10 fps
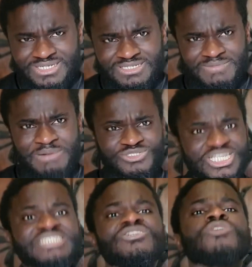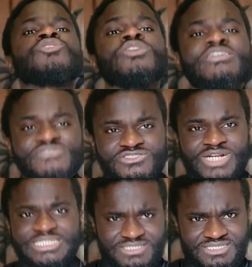The Bible says he also gives
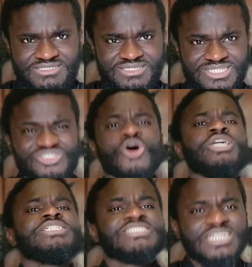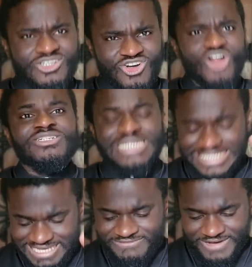strength. So he's the God, the
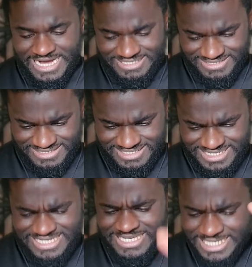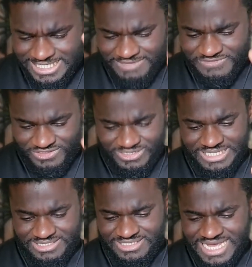giver. He gives
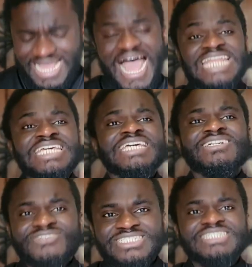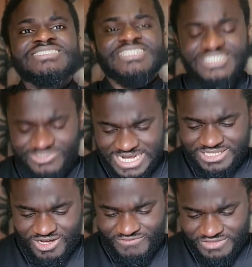strength. And he increases the
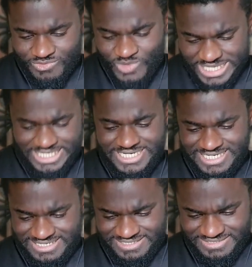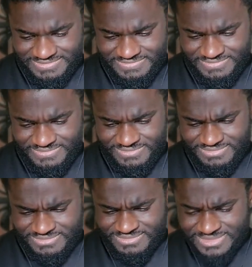strength of the weak.
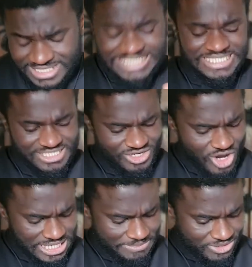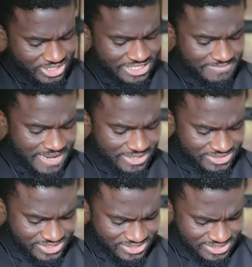This is the God I'm talking
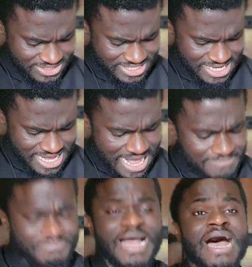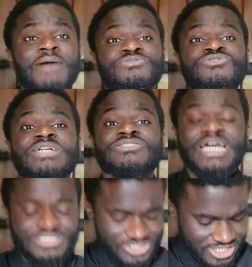about. And perhaps you are
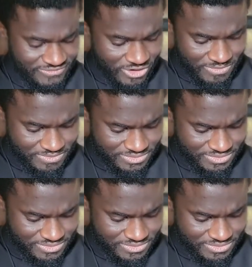trying to give up.